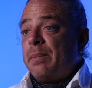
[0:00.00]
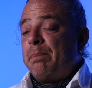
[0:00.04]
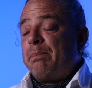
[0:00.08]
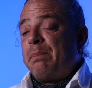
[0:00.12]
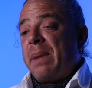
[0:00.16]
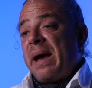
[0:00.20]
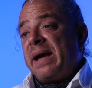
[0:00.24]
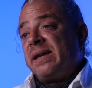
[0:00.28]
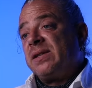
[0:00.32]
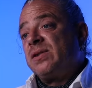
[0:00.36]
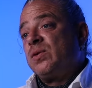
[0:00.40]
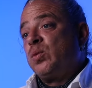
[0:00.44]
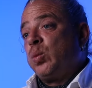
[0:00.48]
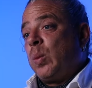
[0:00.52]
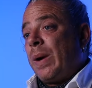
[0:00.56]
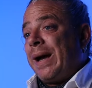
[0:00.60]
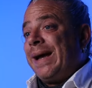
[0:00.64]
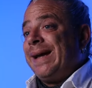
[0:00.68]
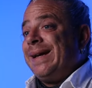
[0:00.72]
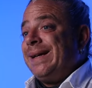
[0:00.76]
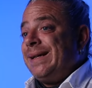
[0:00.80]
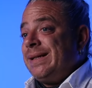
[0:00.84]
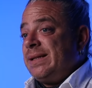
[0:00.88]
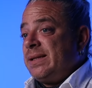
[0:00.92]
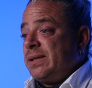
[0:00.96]
the best
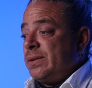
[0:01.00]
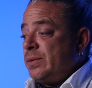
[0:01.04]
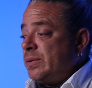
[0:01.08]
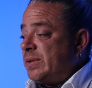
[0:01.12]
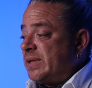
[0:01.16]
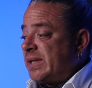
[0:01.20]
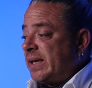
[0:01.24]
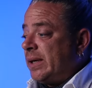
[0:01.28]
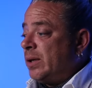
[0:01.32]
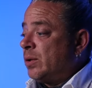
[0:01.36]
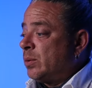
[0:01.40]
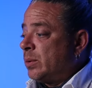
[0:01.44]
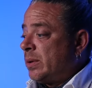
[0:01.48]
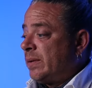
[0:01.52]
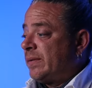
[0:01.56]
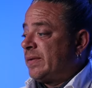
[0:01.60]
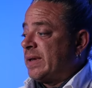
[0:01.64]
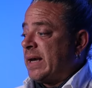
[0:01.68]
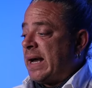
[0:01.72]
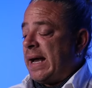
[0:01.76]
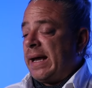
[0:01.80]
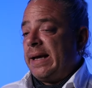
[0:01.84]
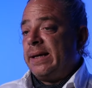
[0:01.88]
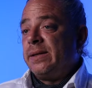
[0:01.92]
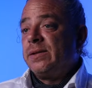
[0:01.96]
way to deal with
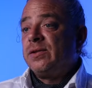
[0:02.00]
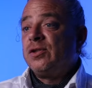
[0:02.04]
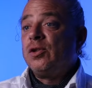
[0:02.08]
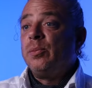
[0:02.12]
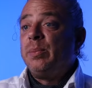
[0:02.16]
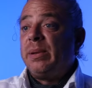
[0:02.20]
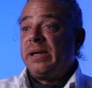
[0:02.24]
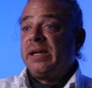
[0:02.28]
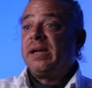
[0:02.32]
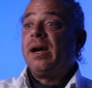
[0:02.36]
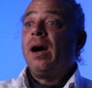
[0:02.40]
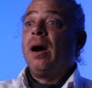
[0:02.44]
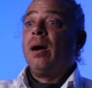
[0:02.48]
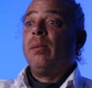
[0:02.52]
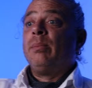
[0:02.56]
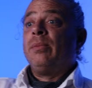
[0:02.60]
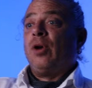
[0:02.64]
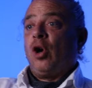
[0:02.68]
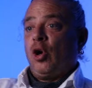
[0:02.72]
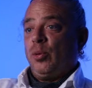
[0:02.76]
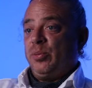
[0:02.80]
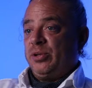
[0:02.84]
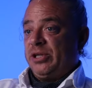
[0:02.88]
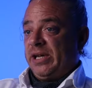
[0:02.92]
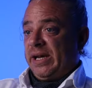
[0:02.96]
that is to become
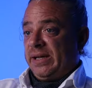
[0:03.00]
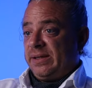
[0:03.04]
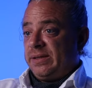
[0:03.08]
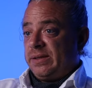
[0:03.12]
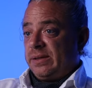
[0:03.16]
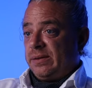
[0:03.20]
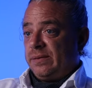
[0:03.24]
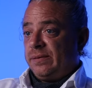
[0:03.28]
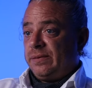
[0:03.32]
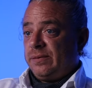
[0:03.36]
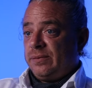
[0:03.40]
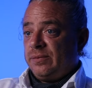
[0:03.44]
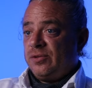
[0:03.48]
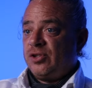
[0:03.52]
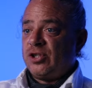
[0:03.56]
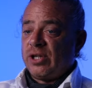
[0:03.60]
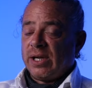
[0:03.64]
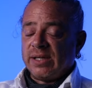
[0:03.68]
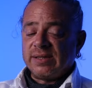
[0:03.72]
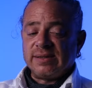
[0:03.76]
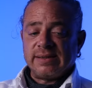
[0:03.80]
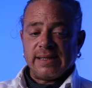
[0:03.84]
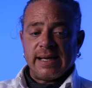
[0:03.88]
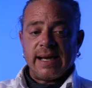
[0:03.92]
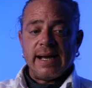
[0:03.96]
objective,
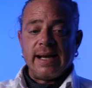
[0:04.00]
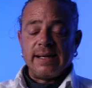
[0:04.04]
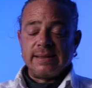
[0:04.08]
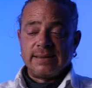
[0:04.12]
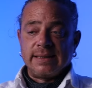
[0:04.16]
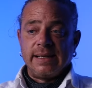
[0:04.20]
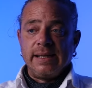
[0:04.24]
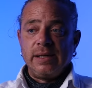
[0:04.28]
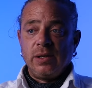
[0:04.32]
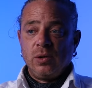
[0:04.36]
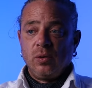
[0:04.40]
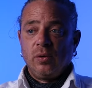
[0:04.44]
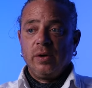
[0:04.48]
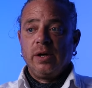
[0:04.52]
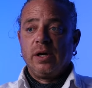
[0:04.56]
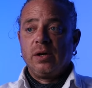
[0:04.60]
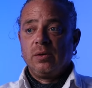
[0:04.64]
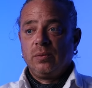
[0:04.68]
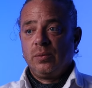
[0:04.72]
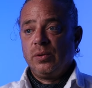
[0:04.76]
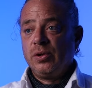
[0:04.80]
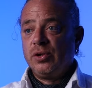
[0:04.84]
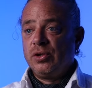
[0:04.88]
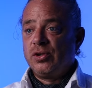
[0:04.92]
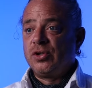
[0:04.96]
just as a lawyer
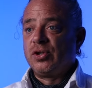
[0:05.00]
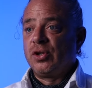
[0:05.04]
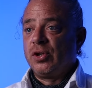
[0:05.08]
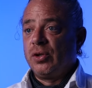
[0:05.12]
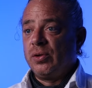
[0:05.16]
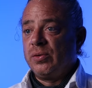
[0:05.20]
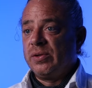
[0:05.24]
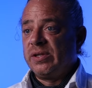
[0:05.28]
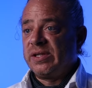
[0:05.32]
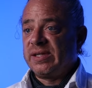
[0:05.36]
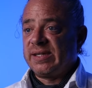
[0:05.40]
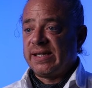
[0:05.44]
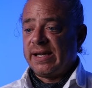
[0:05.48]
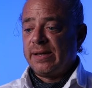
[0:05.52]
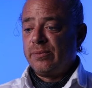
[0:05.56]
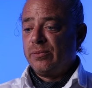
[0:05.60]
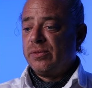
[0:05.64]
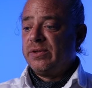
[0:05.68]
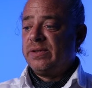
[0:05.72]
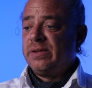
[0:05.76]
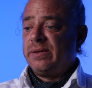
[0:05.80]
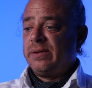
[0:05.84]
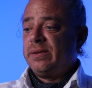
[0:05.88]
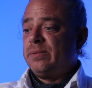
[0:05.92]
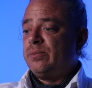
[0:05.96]
would do. The same
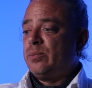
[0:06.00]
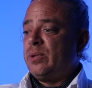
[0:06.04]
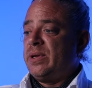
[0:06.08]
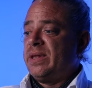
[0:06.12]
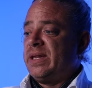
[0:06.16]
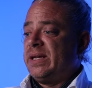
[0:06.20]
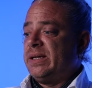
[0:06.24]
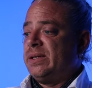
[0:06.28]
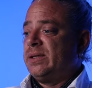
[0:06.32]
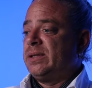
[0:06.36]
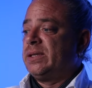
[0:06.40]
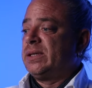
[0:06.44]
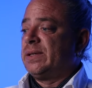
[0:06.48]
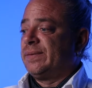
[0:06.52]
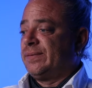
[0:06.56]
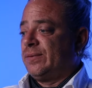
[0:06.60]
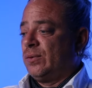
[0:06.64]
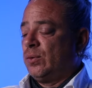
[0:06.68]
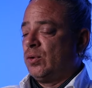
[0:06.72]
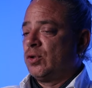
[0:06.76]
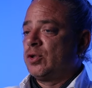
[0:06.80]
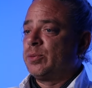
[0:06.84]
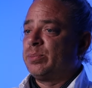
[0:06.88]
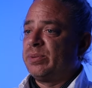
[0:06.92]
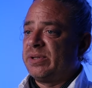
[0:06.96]
was in, within
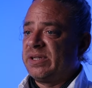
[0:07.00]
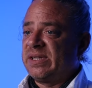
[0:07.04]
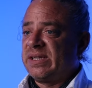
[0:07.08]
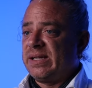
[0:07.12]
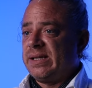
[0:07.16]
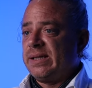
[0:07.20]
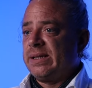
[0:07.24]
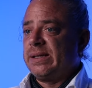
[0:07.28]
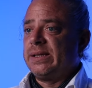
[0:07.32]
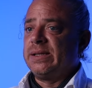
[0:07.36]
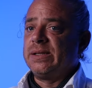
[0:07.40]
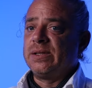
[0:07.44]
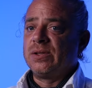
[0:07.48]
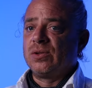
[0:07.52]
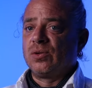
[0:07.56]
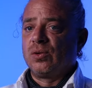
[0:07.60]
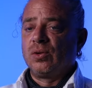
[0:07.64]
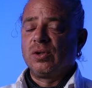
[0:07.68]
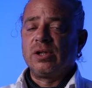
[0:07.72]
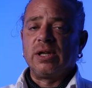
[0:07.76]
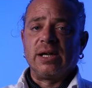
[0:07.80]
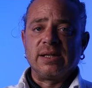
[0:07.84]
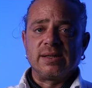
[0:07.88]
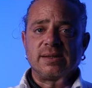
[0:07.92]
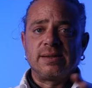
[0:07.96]
divorce proceedings
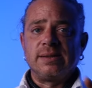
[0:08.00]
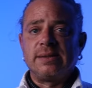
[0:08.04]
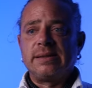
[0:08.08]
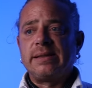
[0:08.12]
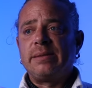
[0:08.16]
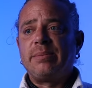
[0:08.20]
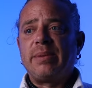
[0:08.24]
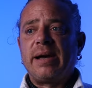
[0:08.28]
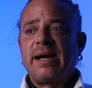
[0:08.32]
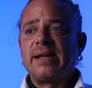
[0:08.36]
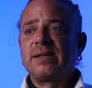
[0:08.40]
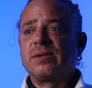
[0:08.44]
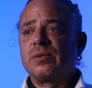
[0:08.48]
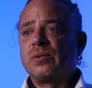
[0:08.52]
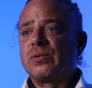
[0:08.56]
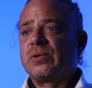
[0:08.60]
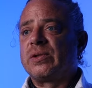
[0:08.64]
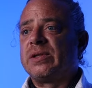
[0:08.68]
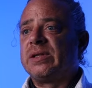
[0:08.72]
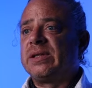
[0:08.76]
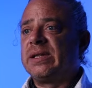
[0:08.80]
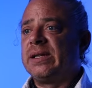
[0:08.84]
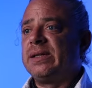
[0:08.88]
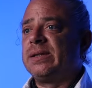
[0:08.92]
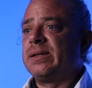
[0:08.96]
or custody battles
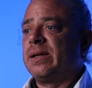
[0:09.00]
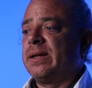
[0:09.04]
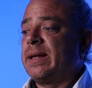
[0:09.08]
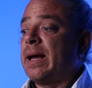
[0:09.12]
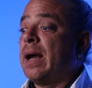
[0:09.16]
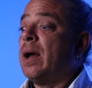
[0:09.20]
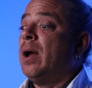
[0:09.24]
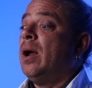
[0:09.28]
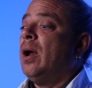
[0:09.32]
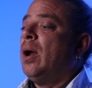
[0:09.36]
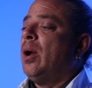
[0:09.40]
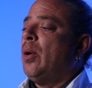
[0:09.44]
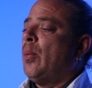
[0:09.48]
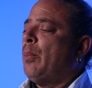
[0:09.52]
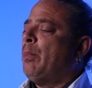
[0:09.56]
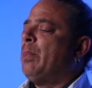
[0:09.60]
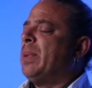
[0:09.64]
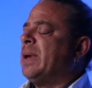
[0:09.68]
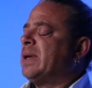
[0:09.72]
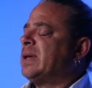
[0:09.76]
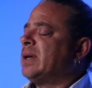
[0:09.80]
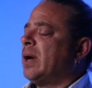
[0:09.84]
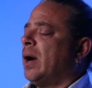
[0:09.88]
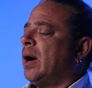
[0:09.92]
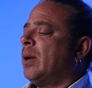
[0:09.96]
and things like that.
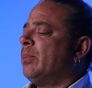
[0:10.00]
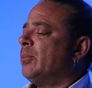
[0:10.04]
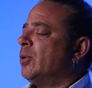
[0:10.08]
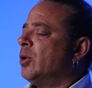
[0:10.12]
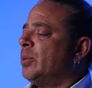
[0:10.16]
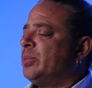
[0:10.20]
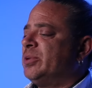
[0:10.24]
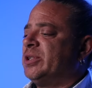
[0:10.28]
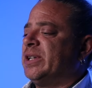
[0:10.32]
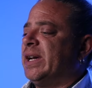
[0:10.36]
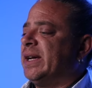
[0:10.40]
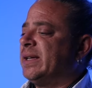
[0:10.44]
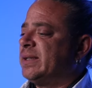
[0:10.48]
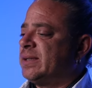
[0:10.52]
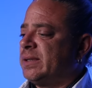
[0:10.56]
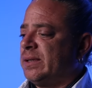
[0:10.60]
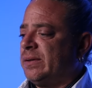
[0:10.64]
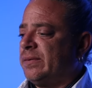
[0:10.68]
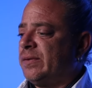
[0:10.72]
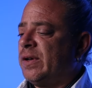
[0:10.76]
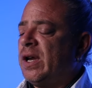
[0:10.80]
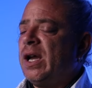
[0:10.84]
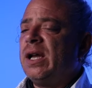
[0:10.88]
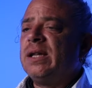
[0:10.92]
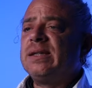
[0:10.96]
Become
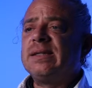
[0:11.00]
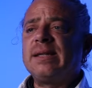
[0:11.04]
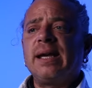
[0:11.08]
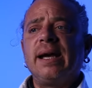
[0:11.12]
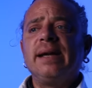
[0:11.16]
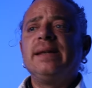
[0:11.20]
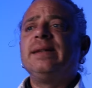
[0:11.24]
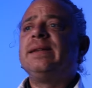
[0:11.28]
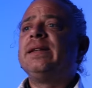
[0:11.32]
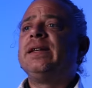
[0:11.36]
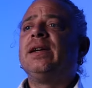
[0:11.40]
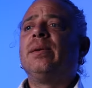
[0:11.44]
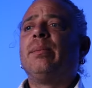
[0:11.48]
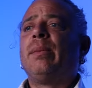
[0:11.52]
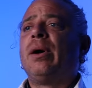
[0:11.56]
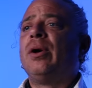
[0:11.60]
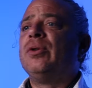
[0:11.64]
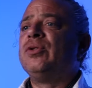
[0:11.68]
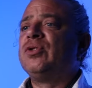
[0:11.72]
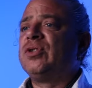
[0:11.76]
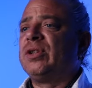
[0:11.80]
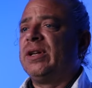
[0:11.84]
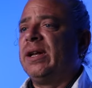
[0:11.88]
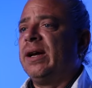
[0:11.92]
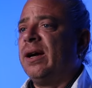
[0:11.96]
objective, take the
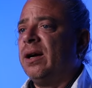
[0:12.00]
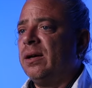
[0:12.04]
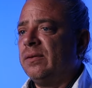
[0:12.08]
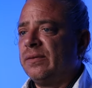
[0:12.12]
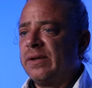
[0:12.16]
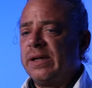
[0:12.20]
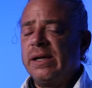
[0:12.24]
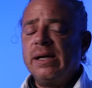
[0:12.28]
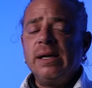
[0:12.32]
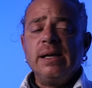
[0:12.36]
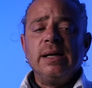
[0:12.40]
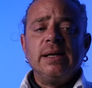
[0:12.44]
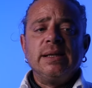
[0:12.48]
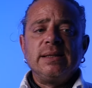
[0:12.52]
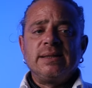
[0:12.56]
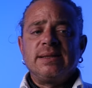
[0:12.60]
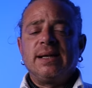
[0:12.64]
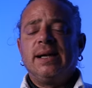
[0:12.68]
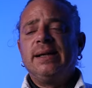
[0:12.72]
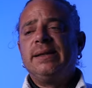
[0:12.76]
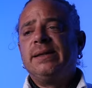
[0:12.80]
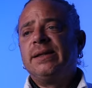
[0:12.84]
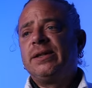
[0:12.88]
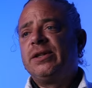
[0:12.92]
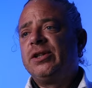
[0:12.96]
emotion out of it,
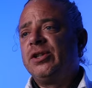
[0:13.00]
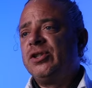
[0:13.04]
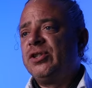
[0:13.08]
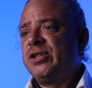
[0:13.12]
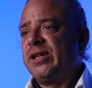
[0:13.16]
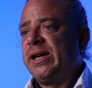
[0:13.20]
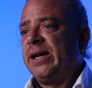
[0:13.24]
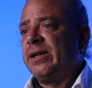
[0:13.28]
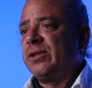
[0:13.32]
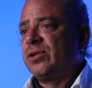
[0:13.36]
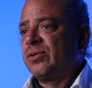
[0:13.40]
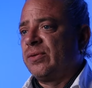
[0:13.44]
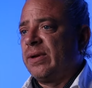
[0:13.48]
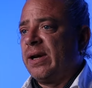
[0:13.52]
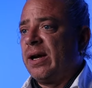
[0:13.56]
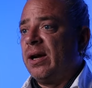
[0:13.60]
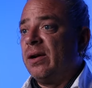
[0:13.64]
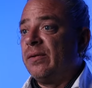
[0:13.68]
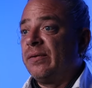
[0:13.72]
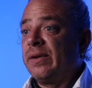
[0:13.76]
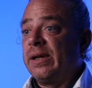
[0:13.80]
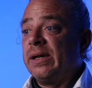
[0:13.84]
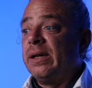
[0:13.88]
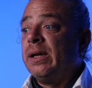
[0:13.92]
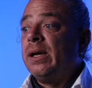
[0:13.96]
take the conjecture out
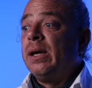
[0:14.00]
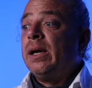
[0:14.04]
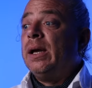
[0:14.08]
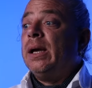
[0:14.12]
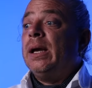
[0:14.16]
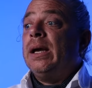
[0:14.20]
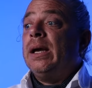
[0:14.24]
of it